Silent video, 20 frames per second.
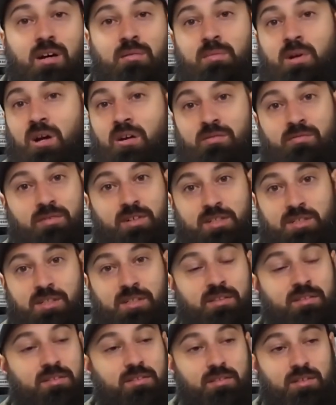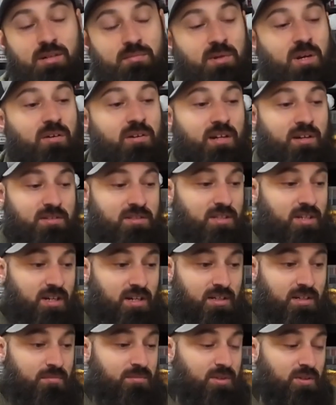I'm going fishing. I'm going
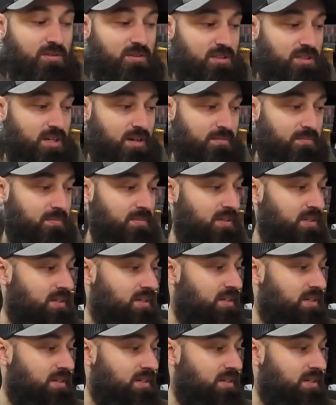outside. I'm doing something.